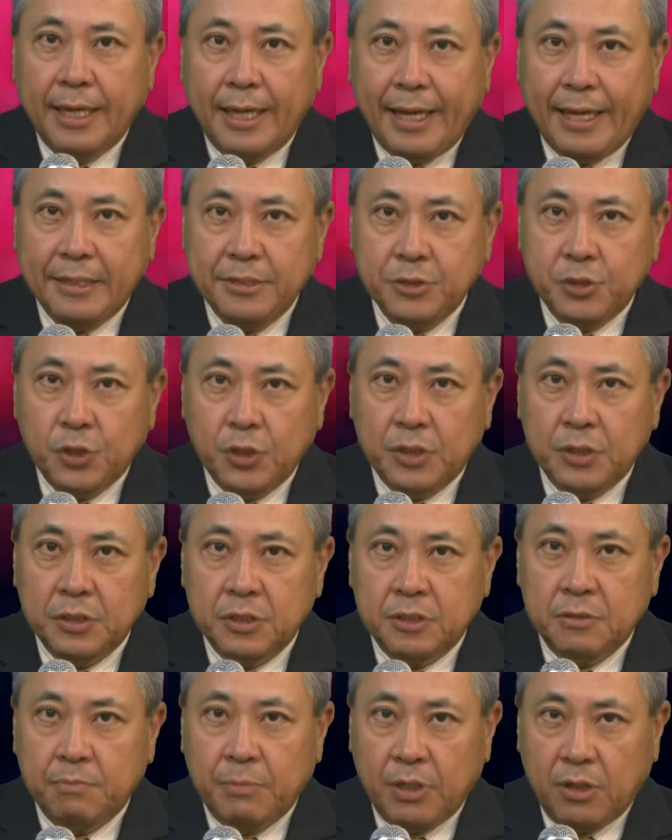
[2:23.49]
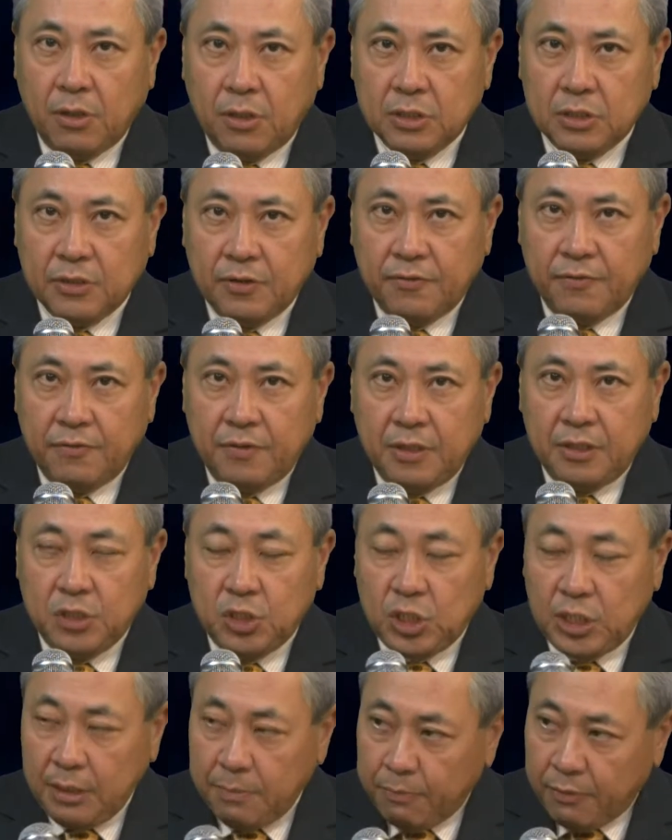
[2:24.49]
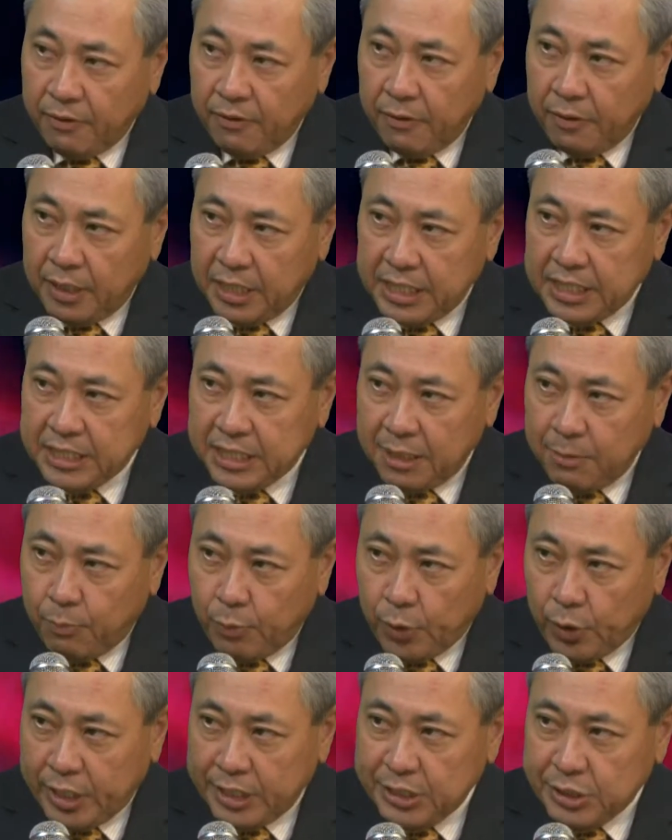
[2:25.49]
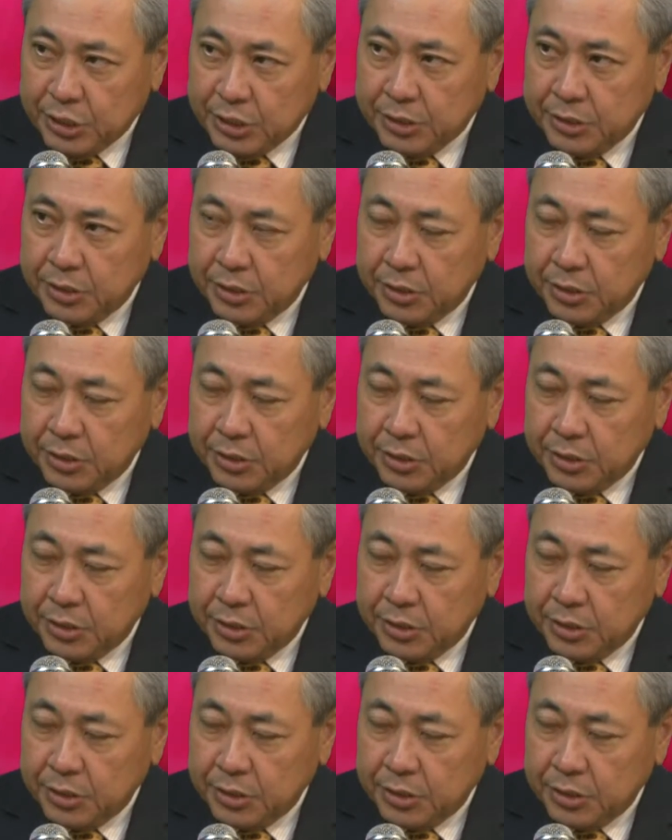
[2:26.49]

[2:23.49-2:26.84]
engines because of the cheaper diesel price?